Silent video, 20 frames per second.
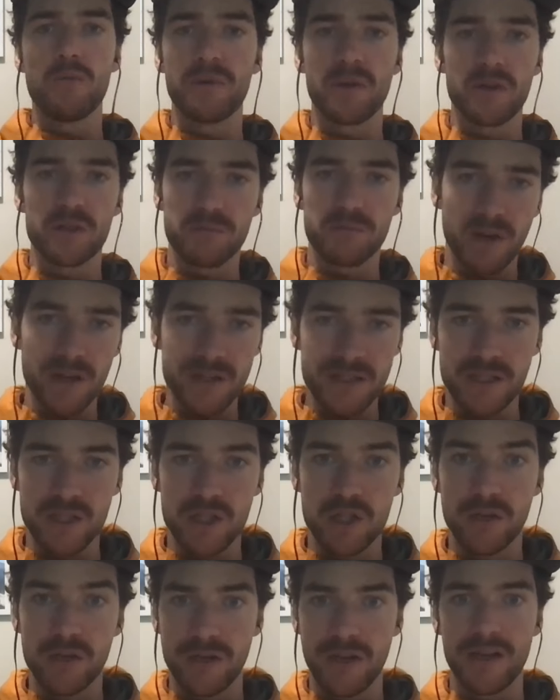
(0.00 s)
because prices
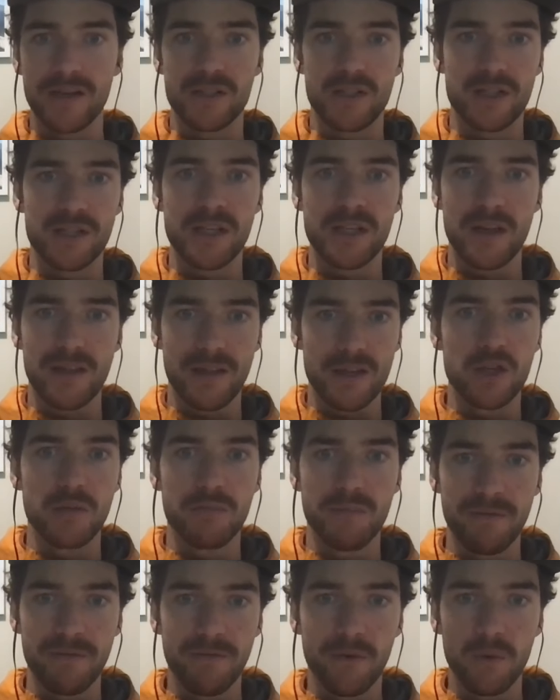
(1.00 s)
should, as you say, they should
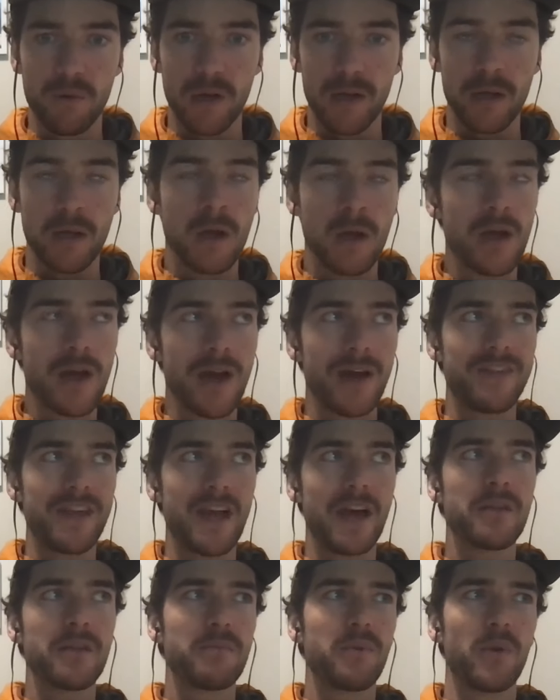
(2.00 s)
be falling. And the
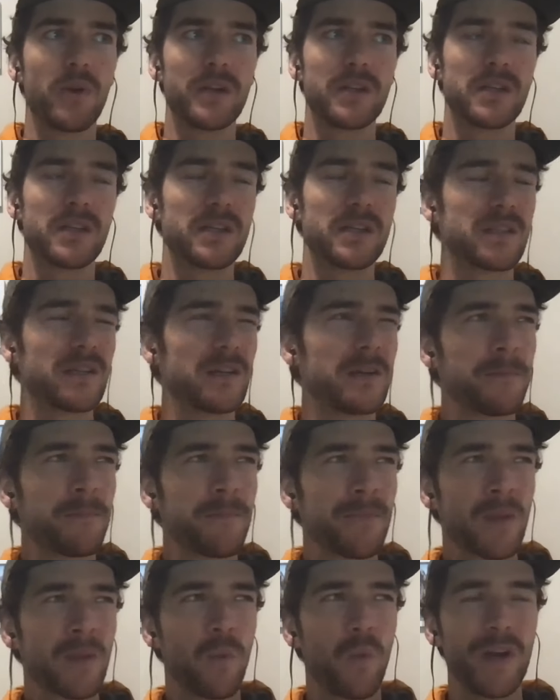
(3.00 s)
other point is that
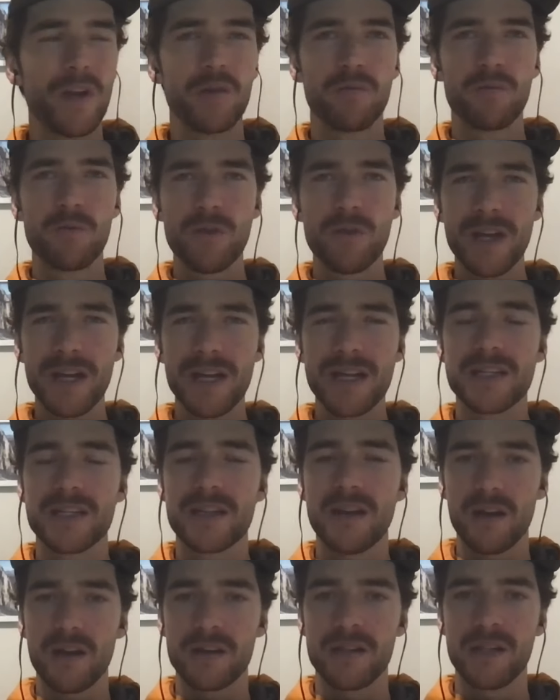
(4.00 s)
when you really
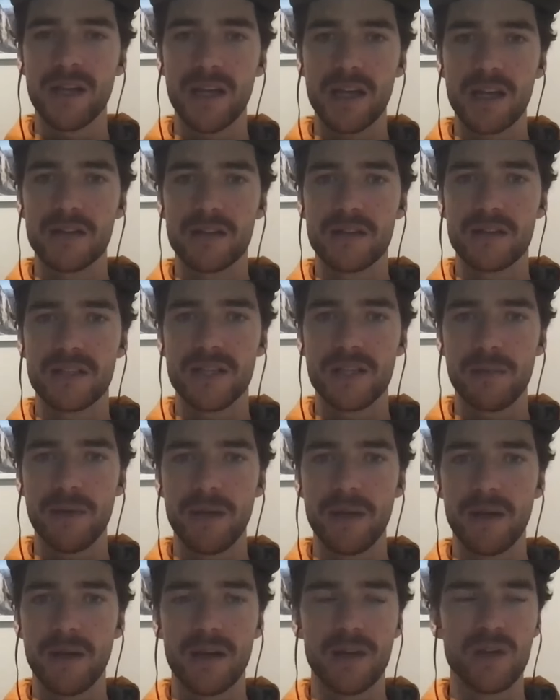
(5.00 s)
start digging into
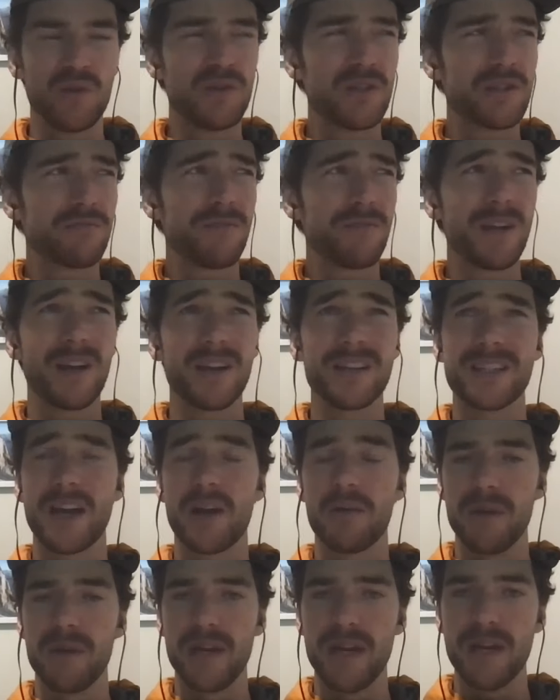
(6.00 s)
CPI, you just realize
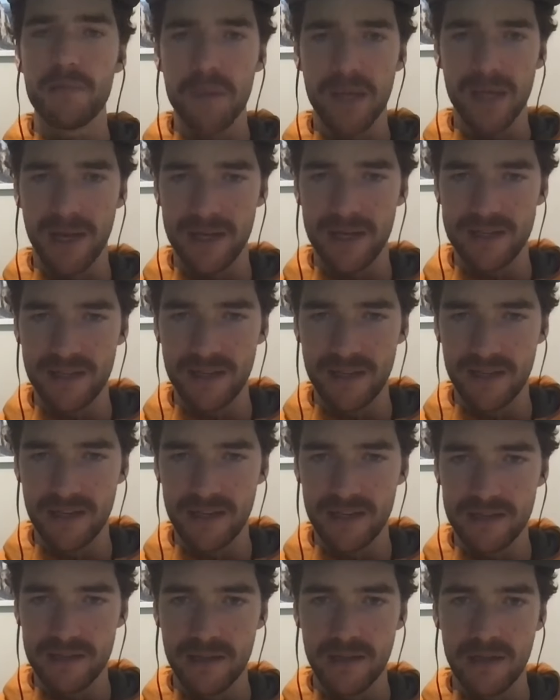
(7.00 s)
how manipulated it
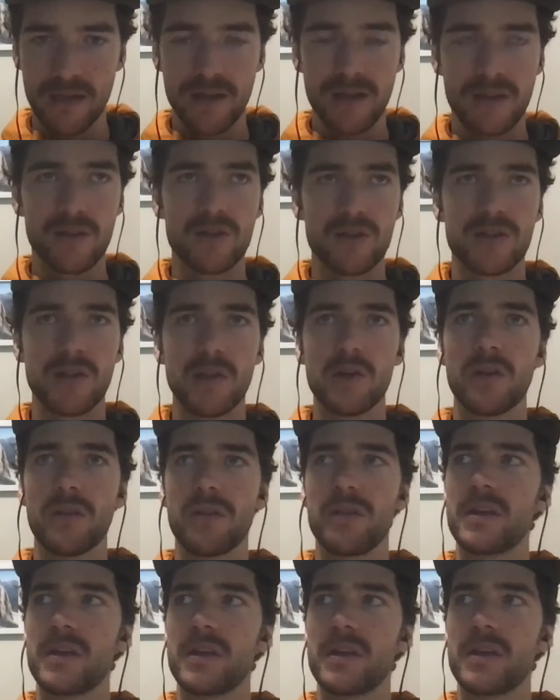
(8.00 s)
is. You look at
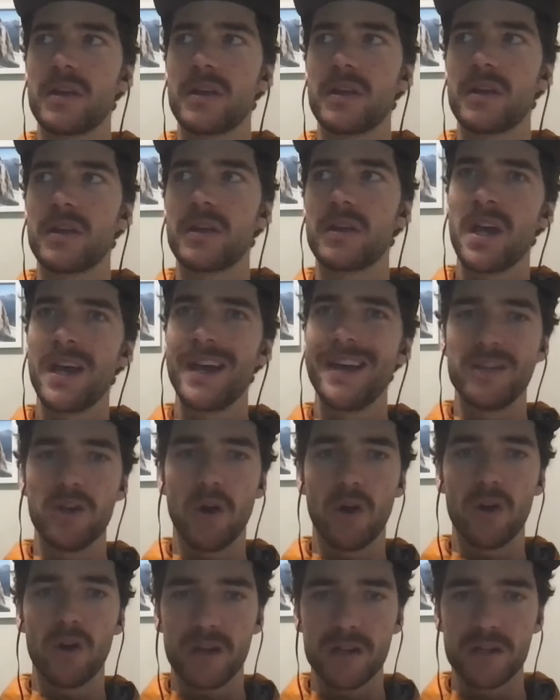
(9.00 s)
things like
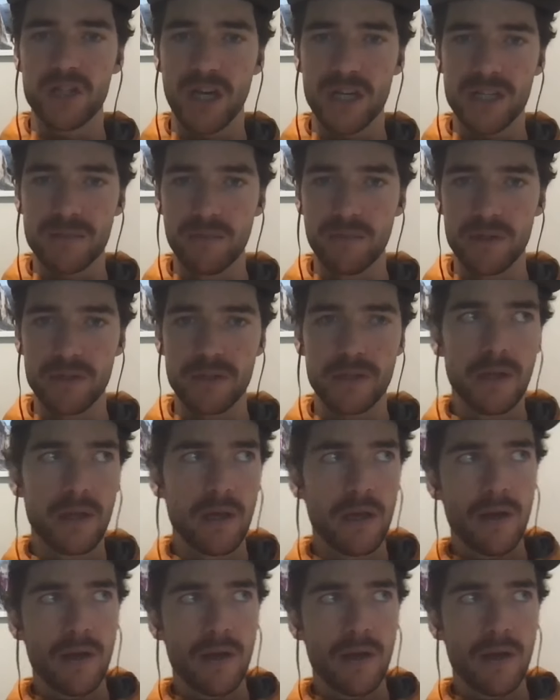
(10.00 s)
hedonic adjustments.